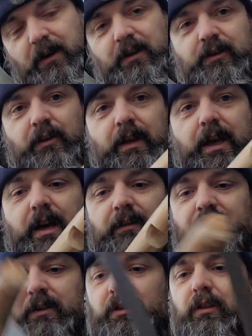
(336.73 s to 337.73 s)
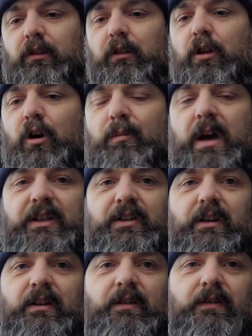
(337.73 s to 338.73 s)
So yeah, that's a lot
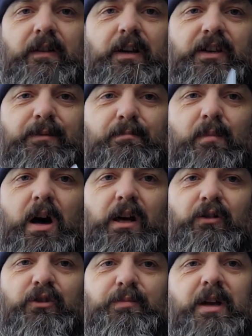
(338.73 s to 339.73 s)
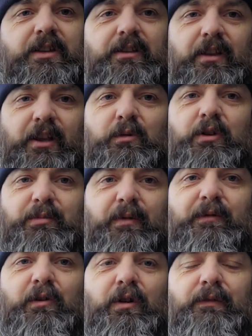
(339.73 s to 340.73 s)
better. It's miles better than it was before.